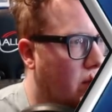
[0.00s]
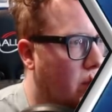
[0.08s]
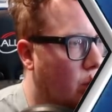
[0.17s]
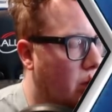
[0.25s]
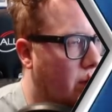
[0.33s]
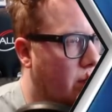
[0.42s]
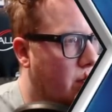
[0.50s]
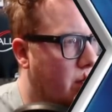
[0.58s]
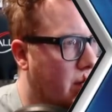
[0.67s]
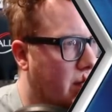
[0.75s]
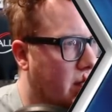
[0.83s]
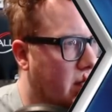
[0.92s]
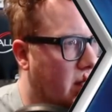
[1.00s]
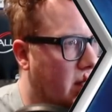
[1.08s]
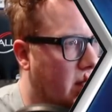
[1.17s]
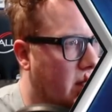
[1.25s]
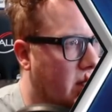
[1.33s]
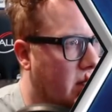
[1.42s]
what if we just did
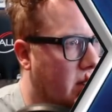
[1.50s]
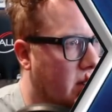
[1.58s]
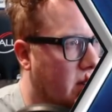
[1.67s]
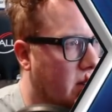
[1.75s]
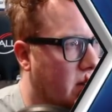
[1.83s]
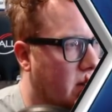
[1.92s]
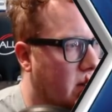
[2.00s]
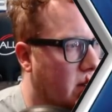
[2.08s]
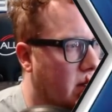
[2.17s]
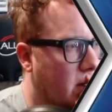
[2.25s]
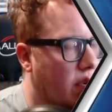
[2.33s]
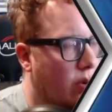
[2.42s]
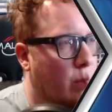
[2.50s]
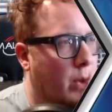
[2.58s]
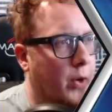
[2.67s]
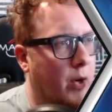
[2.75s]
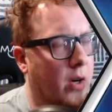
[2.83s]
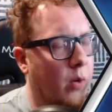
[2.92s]
this? But
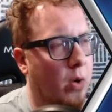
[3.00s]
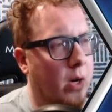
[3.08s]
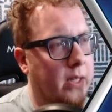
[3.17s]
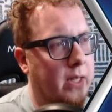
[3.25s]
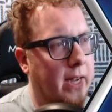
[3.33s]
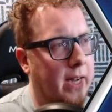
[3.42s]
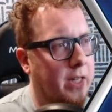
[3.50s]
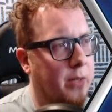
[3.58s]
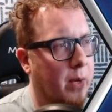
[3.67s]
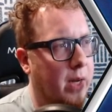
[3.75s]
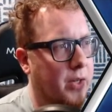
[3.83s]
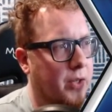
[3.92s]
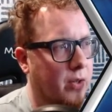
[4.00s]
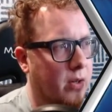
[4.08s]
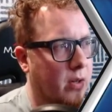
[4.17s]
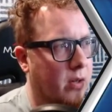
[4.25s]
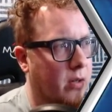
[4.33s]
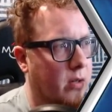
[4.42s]
they're going to want a
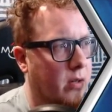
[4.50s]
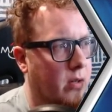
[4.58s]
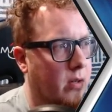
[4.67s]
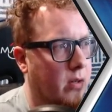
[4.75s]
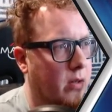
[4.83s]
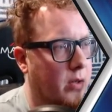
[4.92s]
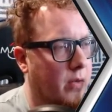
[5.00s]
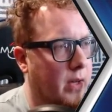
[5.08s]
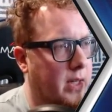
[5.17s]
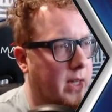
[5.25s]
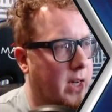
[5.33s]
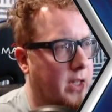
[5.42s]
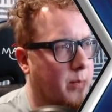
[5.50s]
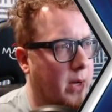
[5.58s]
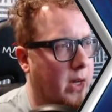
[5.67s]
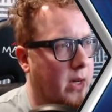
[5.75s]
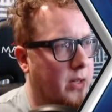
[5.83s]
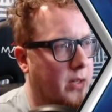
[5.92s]
Taskmaster. So if they
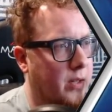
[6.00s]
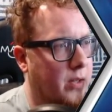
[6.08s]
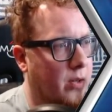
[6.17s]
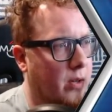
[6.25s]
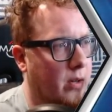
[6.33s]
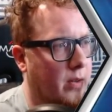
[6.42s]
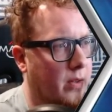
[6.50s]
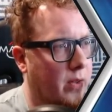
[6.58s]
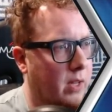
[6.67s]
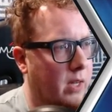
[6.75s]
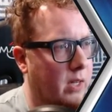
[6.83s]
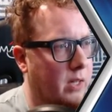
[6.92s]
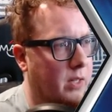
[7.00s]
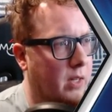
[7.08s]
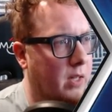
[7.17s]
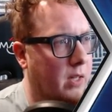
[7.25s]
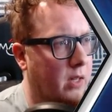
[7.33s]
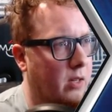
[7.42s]
Taskmaster this
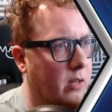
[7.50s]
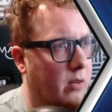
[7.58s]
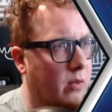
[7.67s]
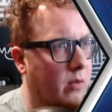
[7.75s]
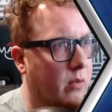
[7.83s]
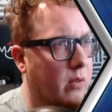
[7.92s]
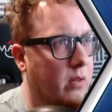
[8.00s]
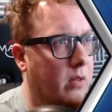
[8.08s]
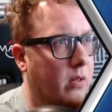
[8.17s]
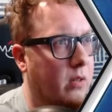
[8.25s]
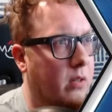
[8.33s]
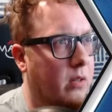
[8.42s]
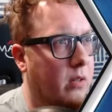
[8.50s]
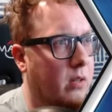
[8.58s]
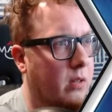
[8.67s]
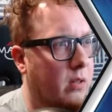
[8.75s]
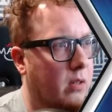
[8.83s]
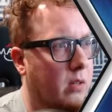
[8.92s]
and then do...
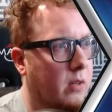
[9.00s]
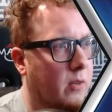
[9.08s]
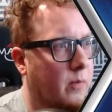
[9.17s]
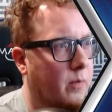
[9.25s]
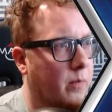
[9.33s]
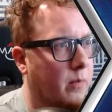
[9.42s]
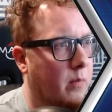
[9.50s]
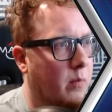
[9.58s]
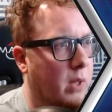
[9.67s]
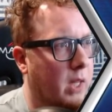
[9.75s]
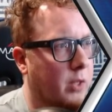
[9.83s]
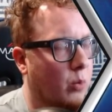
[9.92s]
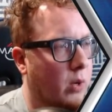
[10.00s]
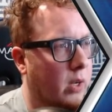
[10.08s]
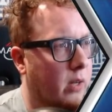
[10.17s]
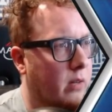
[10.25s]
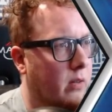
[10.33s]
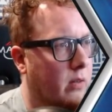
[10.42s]
I mean, that's
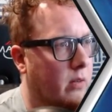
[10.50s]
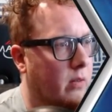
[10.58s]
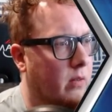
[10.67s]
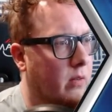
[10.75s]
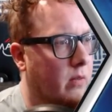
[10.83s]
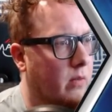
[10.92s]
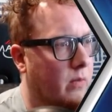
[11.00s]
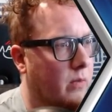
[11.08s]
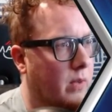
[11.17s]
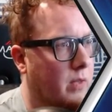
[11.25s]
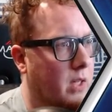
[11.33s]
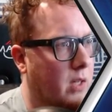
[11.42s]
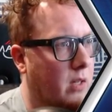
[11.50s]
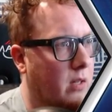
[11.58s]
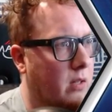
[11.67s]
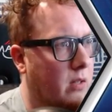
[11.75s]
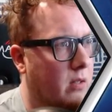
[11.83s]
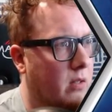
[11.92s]
what?
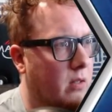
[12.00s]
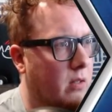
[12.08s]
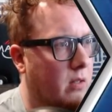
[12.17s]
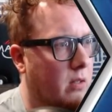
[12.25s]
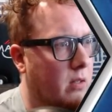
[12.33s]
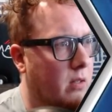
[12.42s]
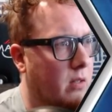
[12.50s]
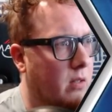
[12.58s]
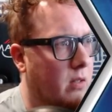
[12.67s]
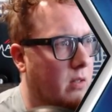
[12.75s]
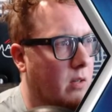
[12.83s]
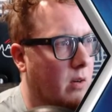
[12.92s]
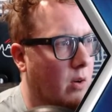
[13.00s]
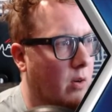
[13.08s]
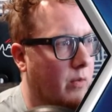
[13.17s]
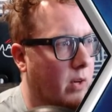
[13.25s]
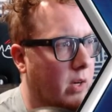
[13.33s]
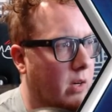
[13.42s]
15?
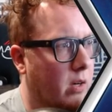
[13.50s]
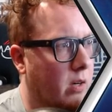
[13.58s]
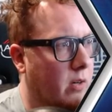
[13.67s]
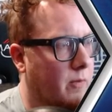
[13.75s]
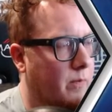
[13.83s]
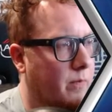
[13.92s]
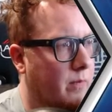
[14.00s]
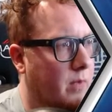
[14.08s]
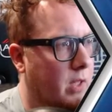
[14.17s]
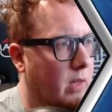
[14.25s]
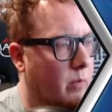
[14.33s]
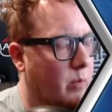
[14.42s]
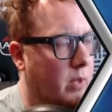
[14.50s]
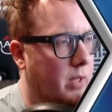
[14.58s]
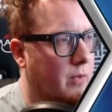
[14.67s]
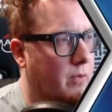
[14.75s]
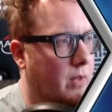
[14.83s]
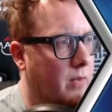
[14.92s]
Over here? 7
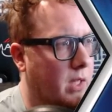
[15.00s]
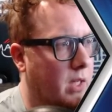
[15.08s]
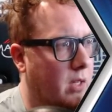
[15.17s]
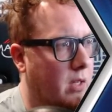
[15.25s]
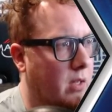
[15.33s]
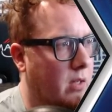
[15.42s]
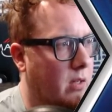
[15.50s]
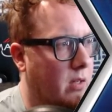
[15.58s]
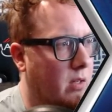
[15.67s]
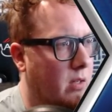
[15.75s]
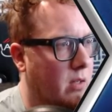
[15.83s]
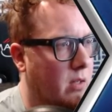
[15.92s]
plus 15